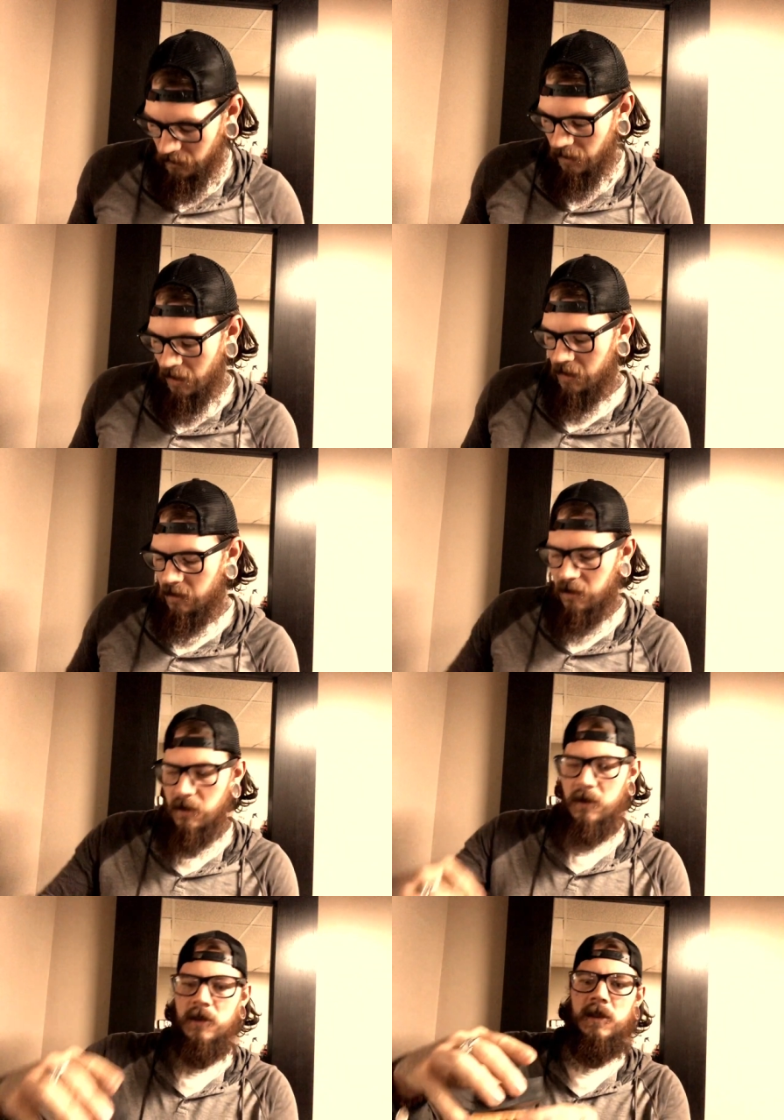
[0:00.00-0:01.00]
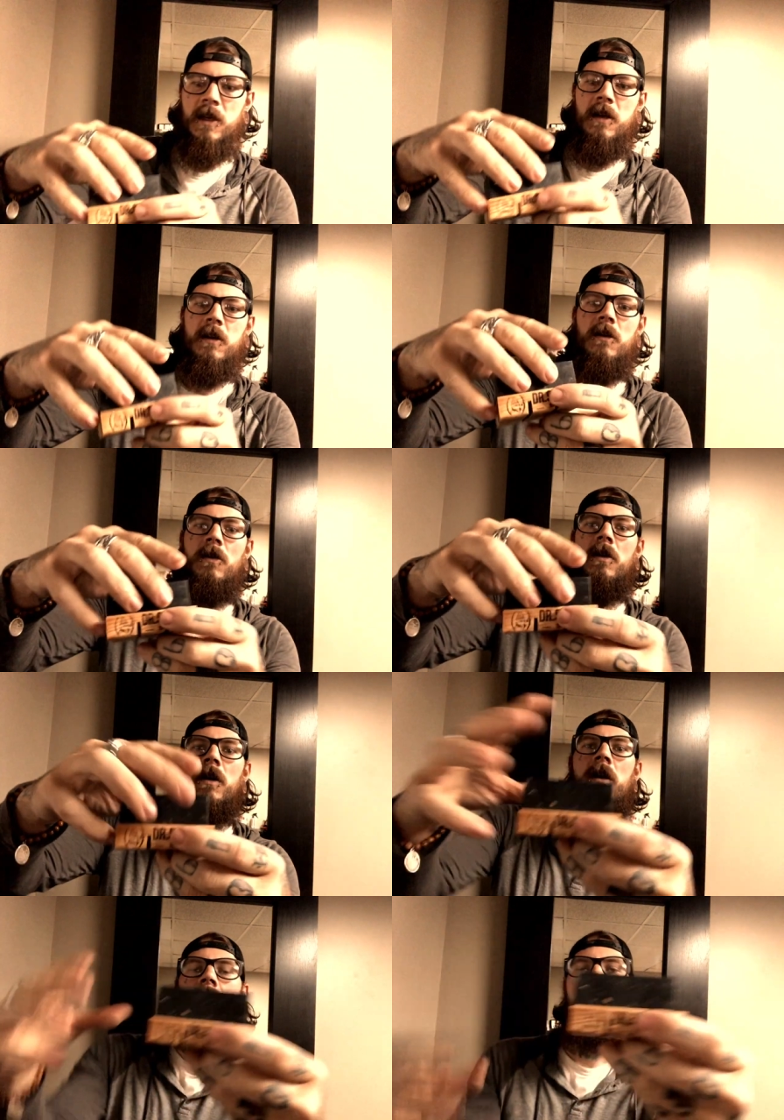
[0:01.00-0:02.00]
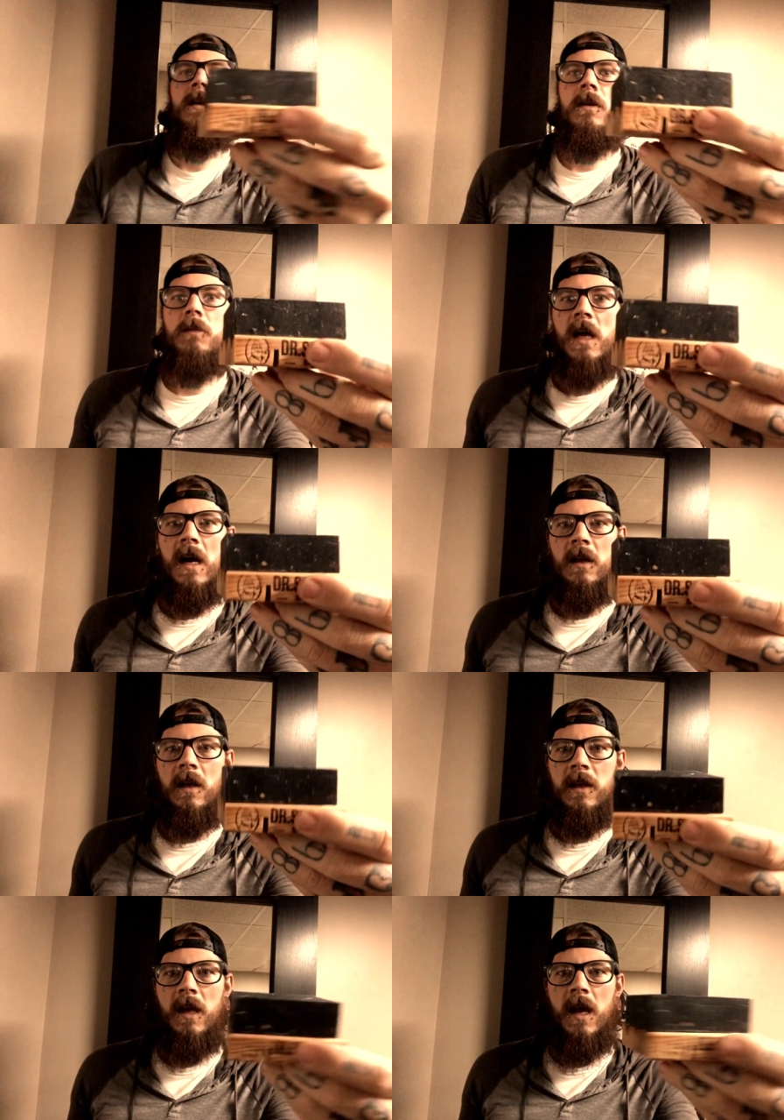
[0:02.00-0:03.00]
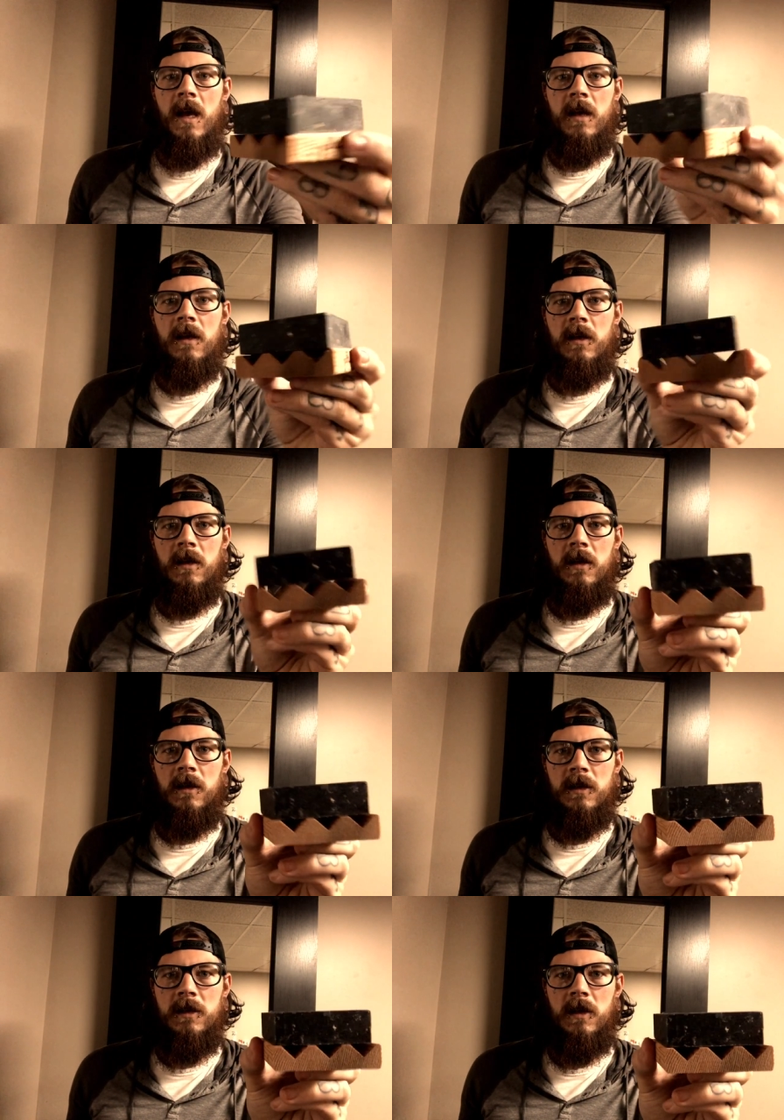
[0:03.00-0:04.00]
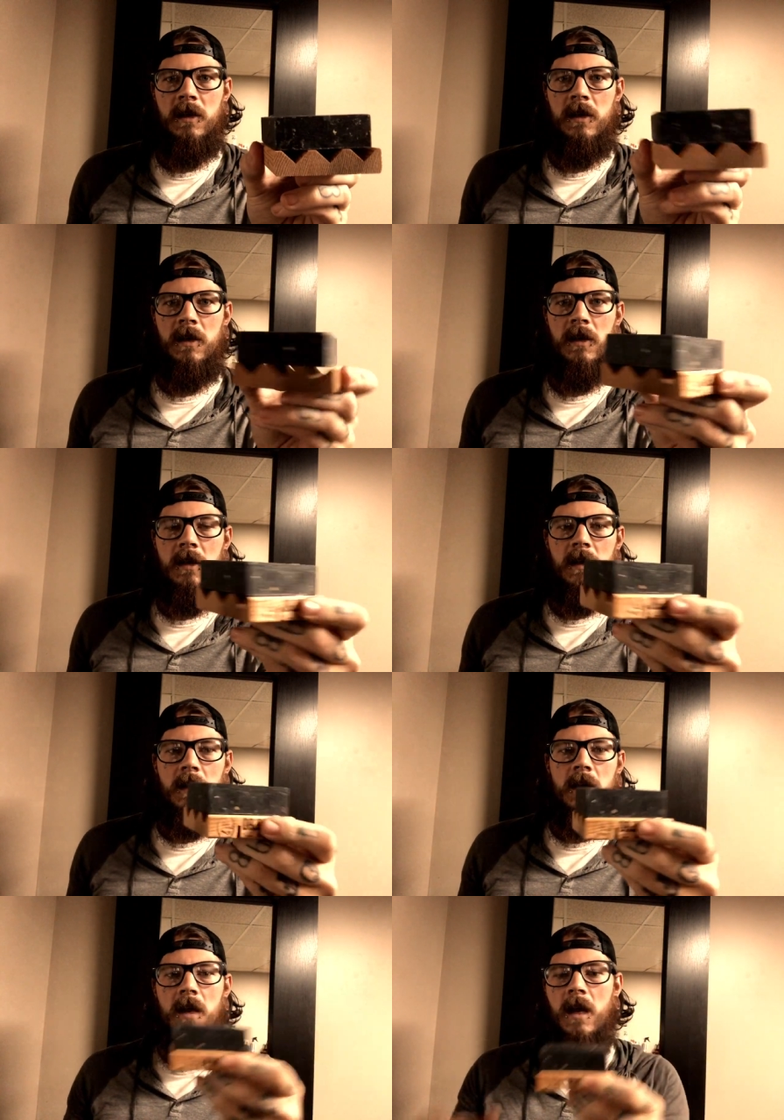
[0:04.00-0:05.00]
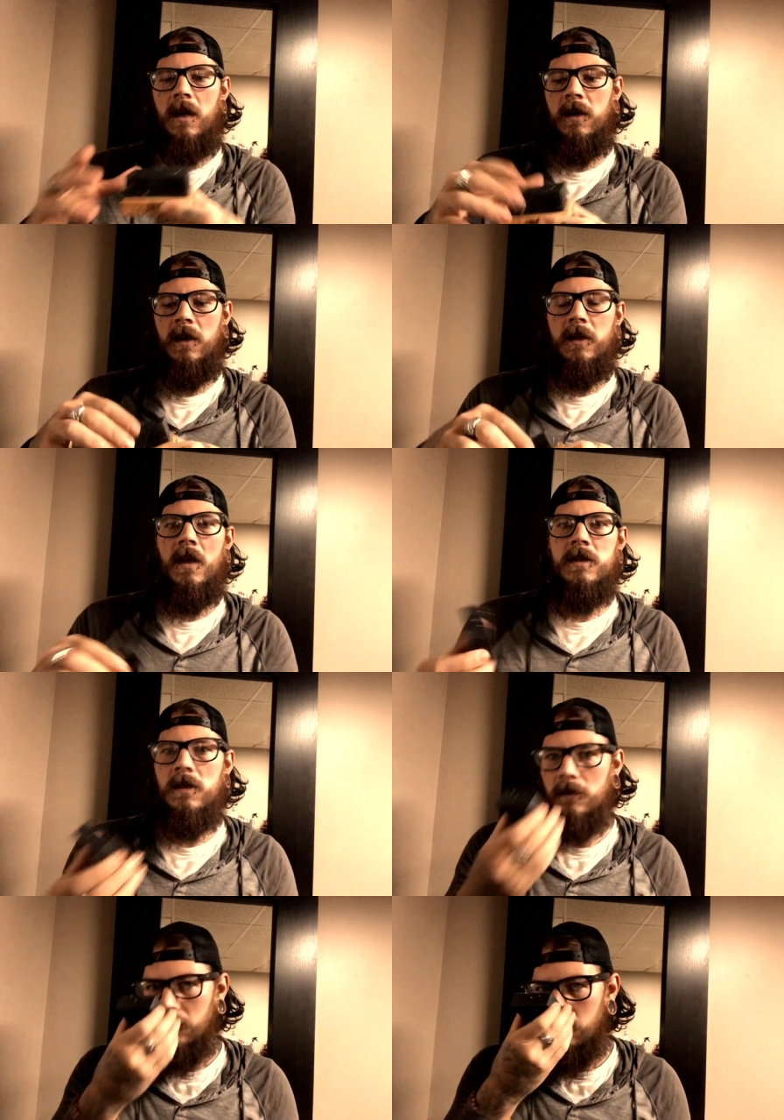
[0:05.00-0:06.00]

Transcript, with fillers: And then you sit it on the block like that, you see, and it doesn't,